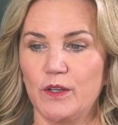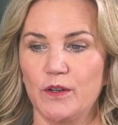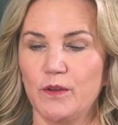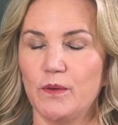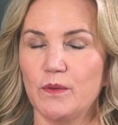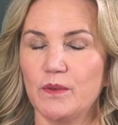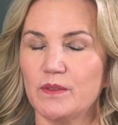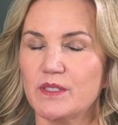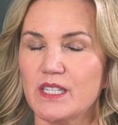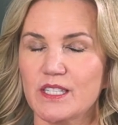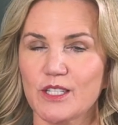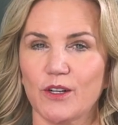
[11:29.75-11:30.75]
you
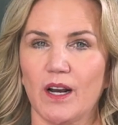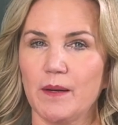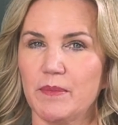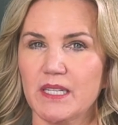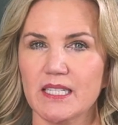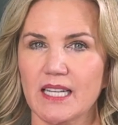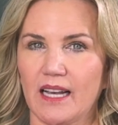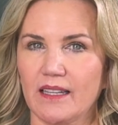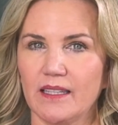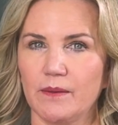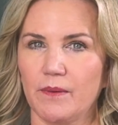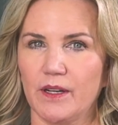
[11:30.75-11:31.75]
describe
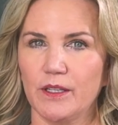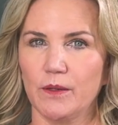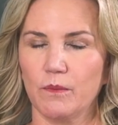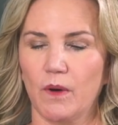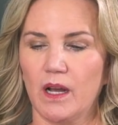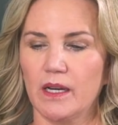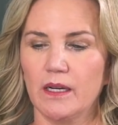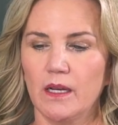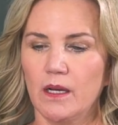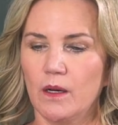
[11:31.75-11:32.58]
exactly what you want,